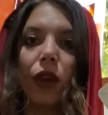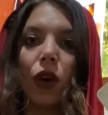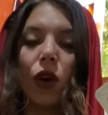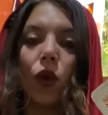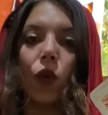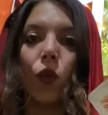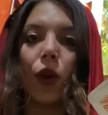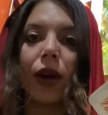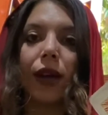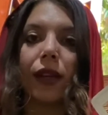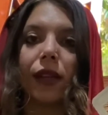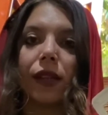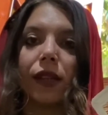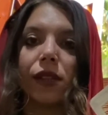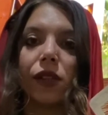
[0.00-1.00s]
What
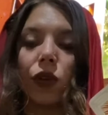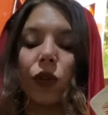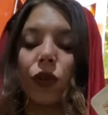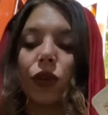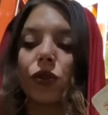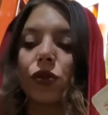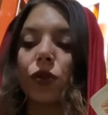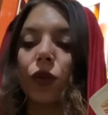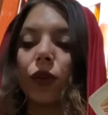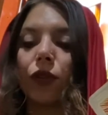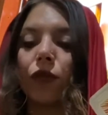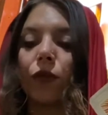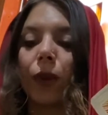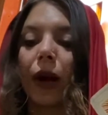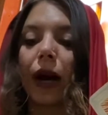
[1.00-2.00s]
is your sword
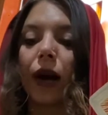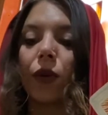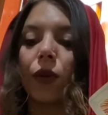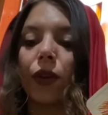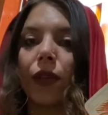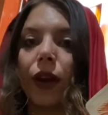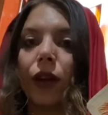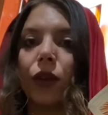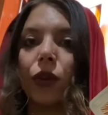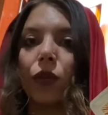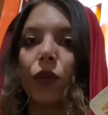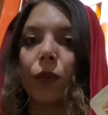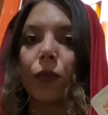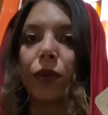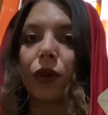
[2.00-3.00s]
of power that you are
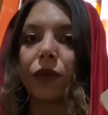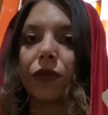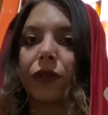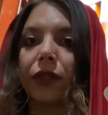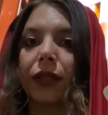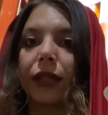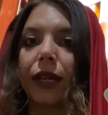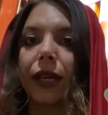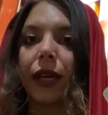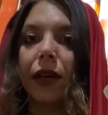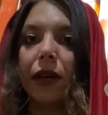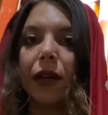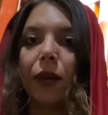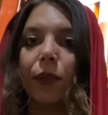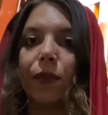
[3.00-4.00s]
perfectly
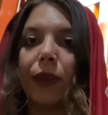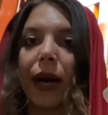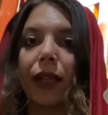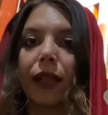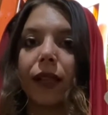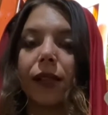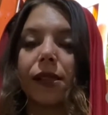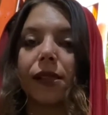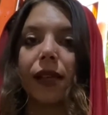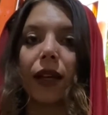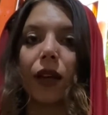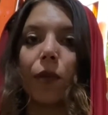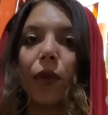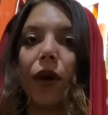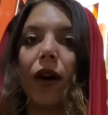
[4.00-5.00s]
balancing
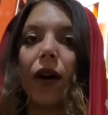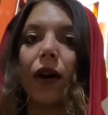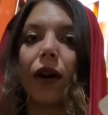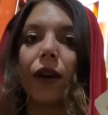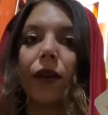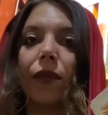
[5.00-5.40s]
upon?